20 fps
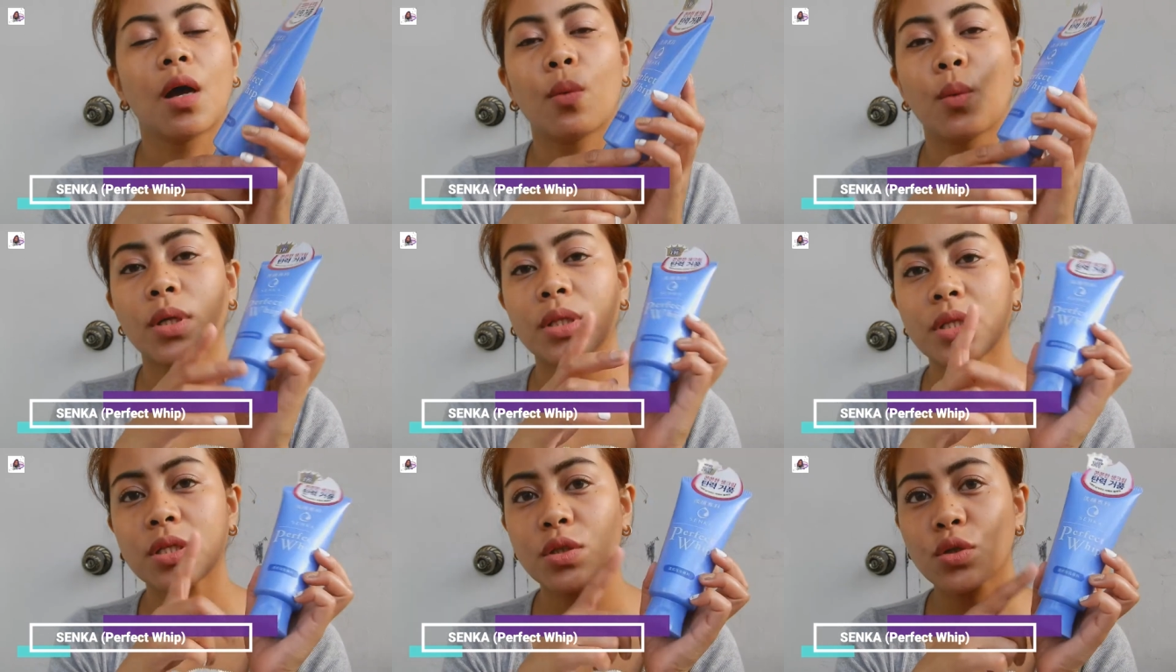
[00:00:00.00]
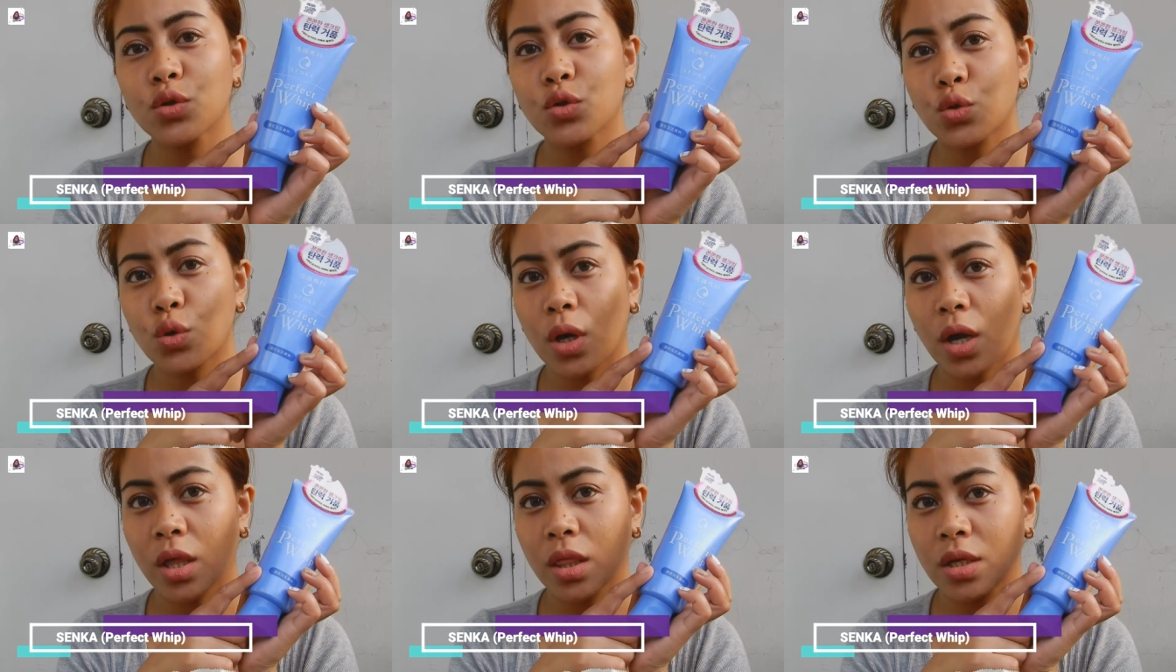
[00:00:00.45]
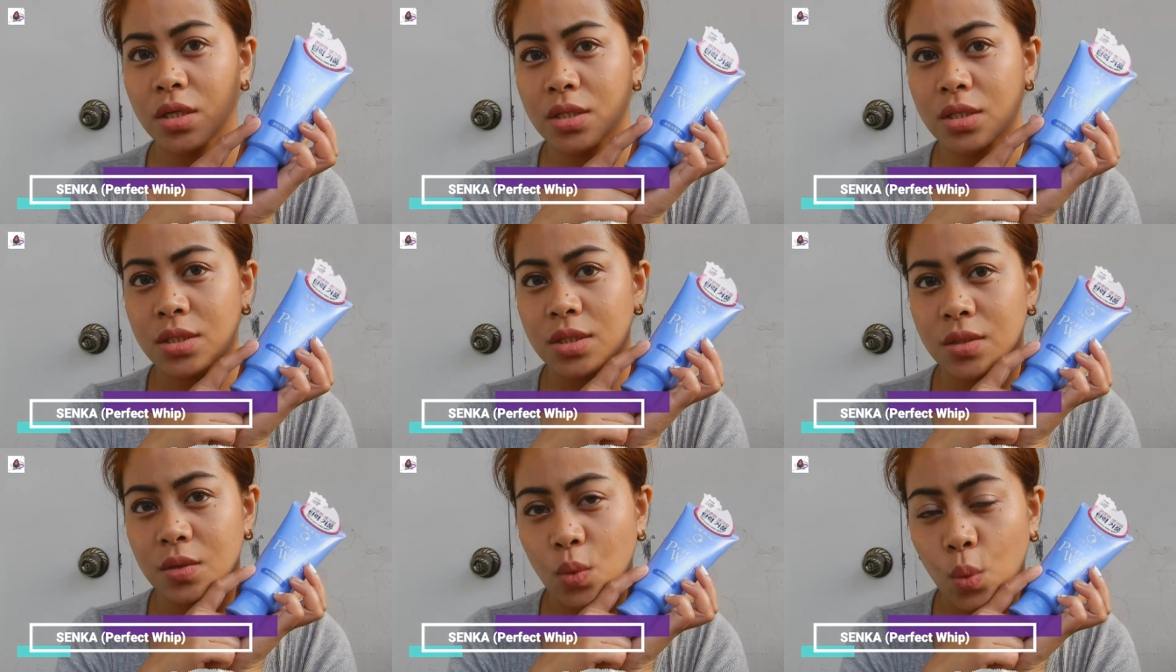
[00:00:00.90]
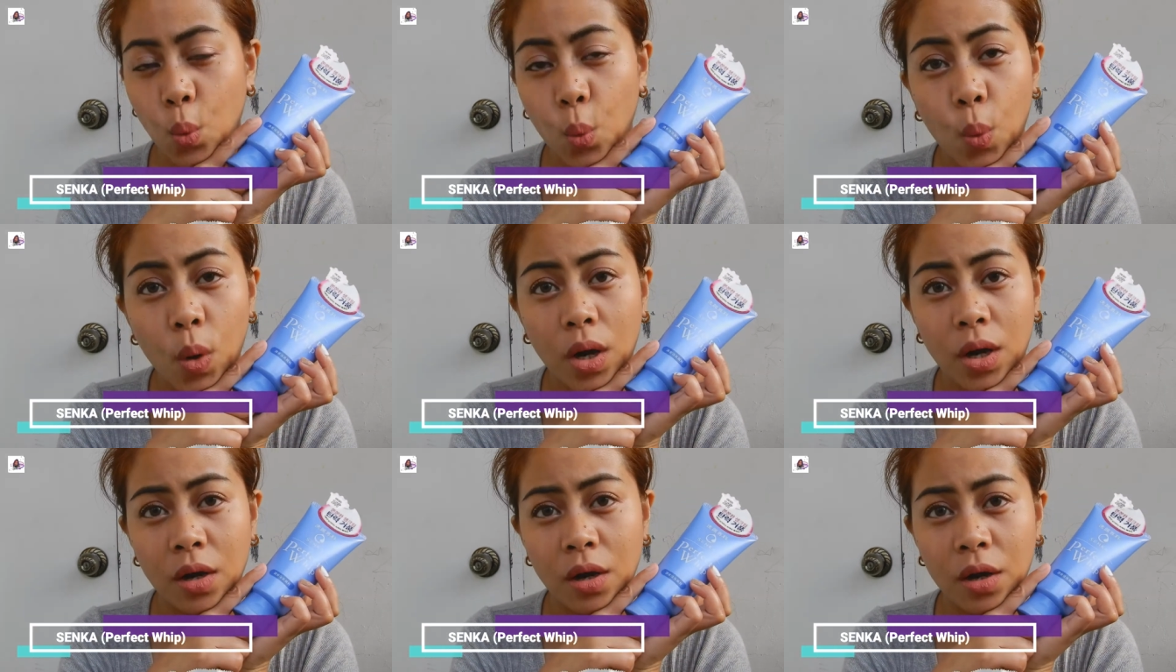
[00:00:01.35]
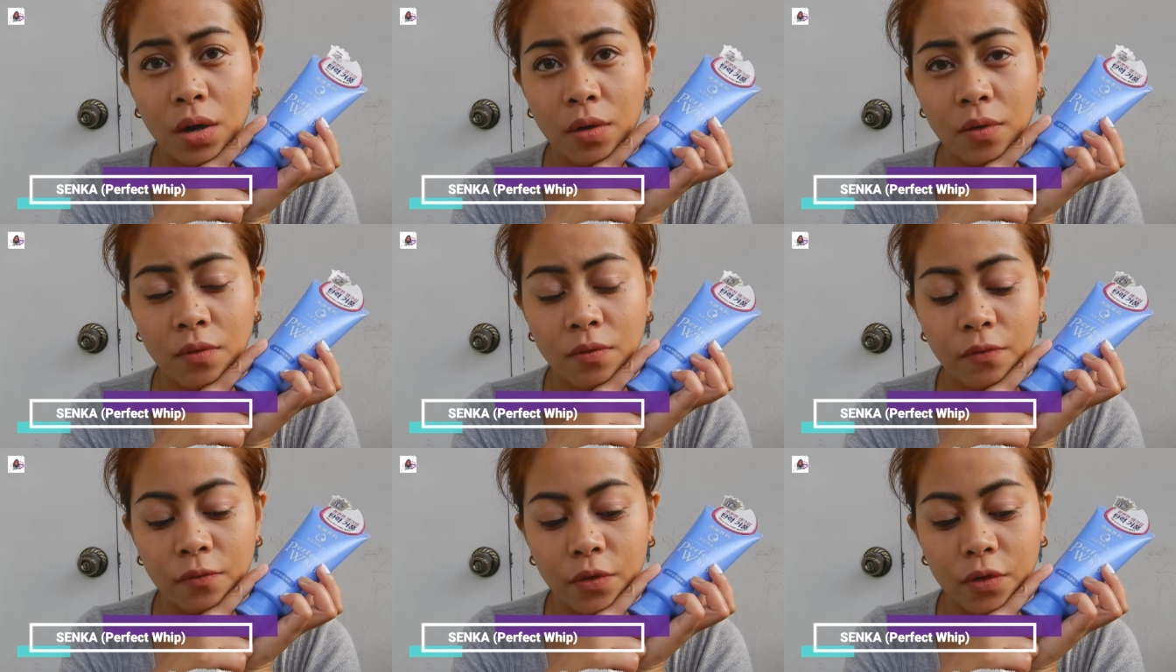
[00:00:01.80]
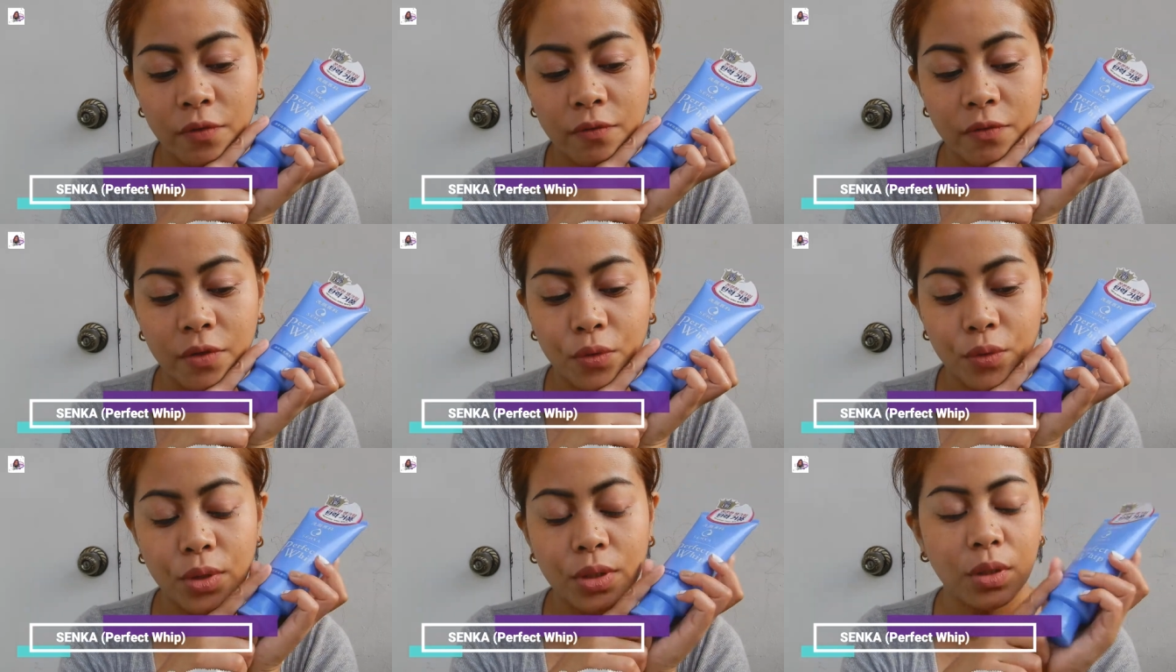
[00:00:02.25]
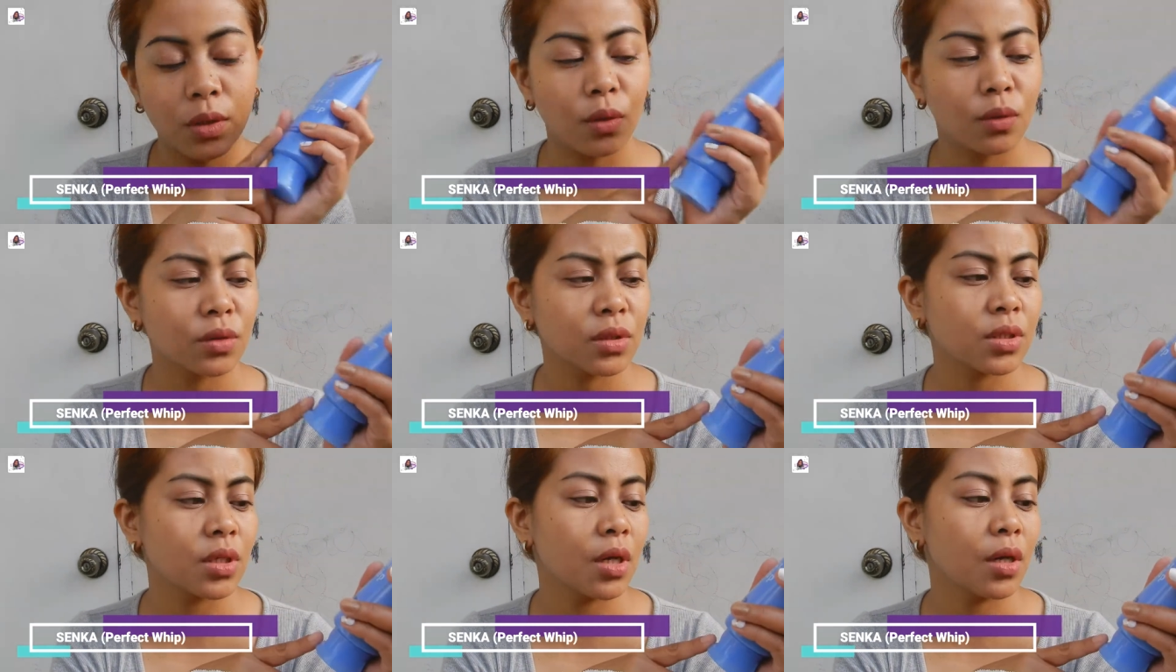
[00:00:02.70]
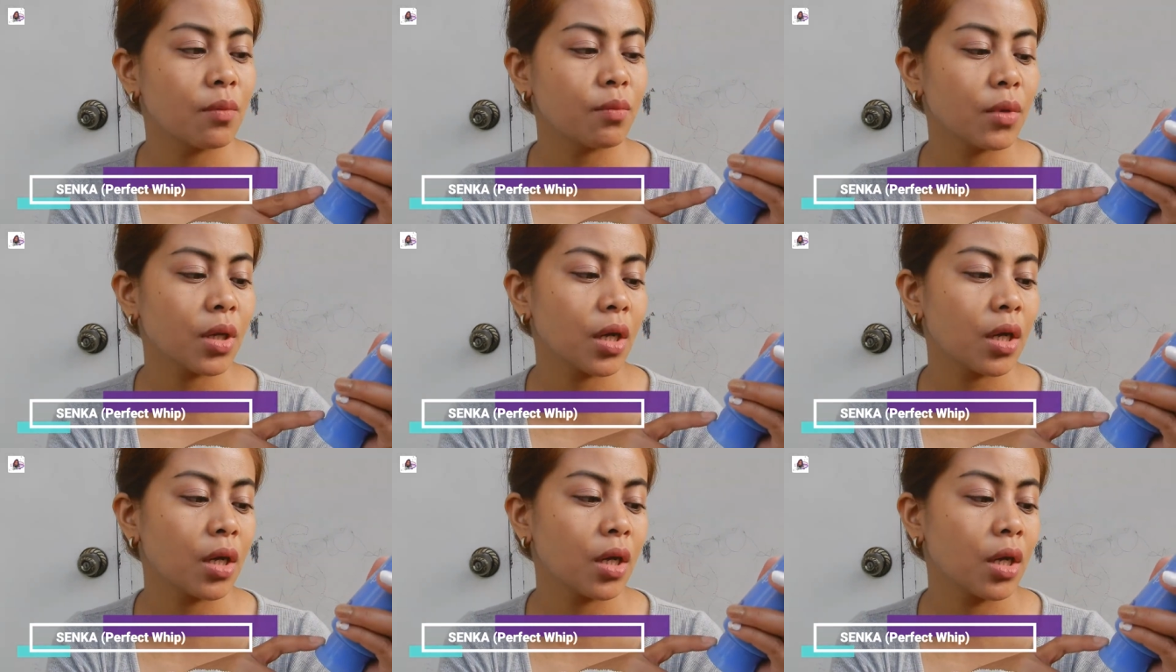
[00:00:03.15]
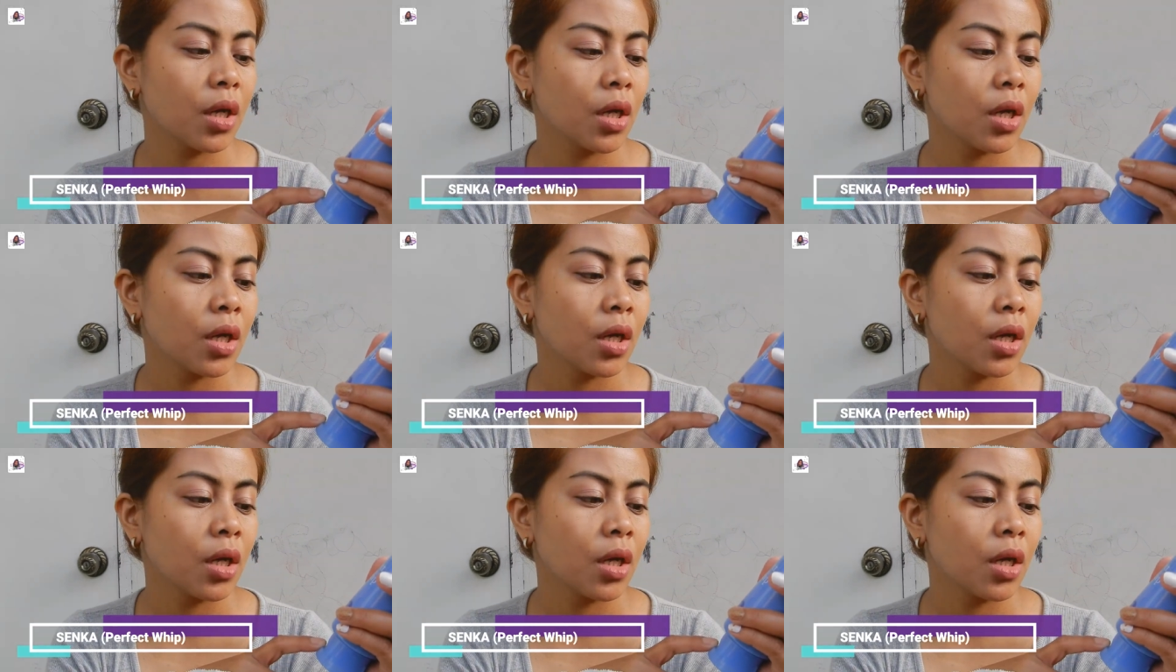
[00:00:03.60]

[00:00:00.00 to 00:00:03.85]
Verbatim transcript: I wanted to try this one for a very long time guy